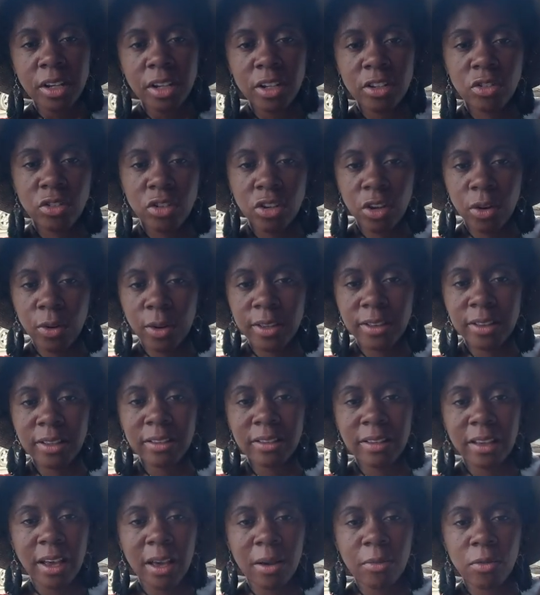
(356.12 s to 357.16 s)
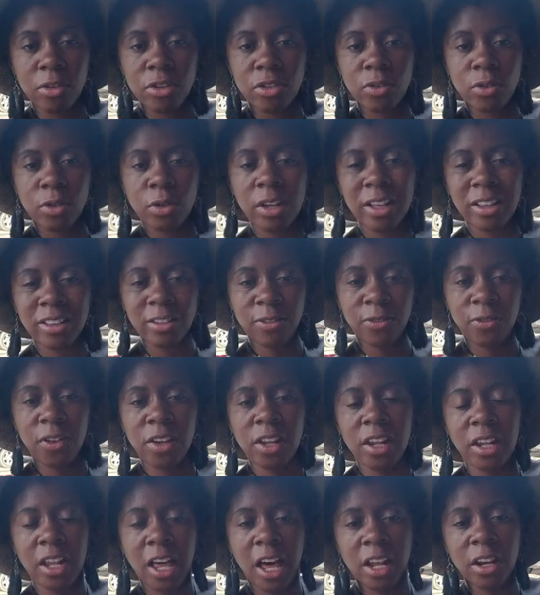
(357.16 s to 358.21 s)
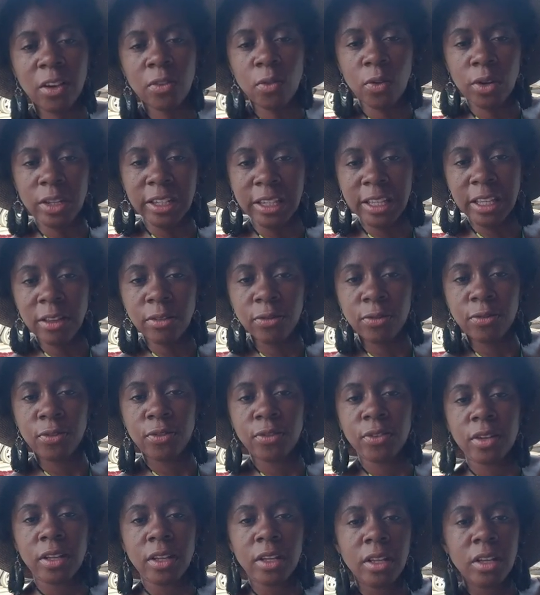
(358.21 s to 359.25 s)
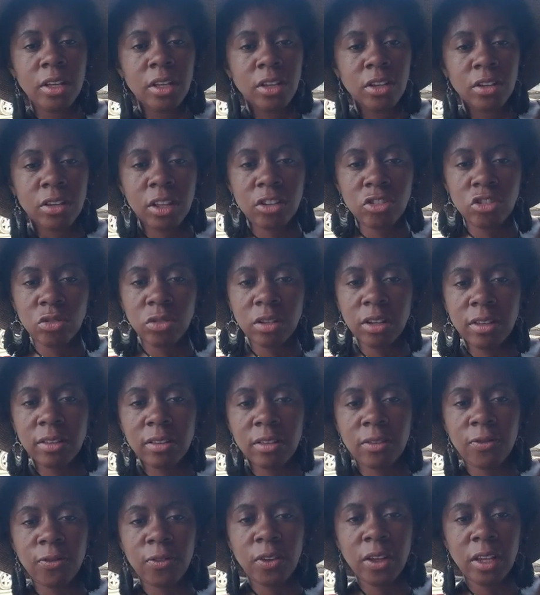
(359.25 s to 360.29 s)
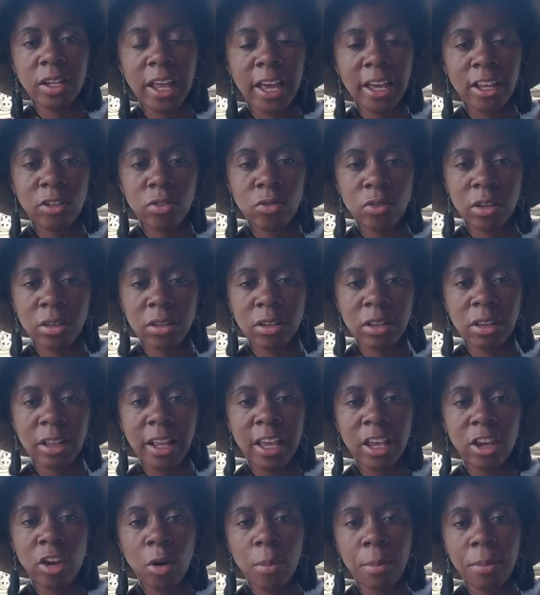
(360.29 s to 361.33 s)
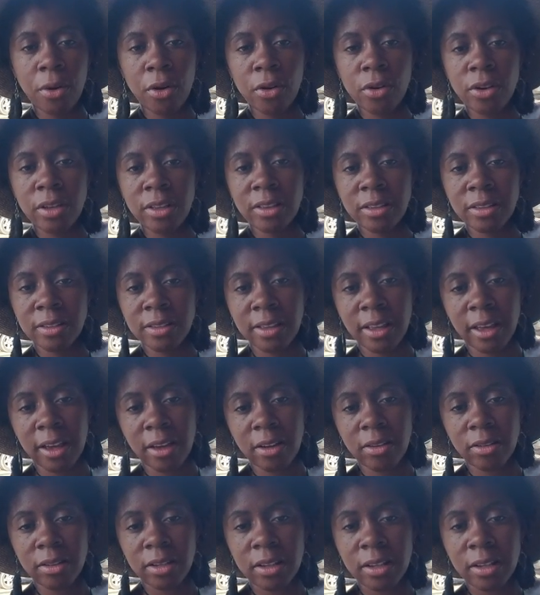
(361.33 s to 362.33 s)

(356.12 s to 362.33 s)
You know, it's a time where you get to feel a lot of relief, that you get to feel like you can lay your burdens down.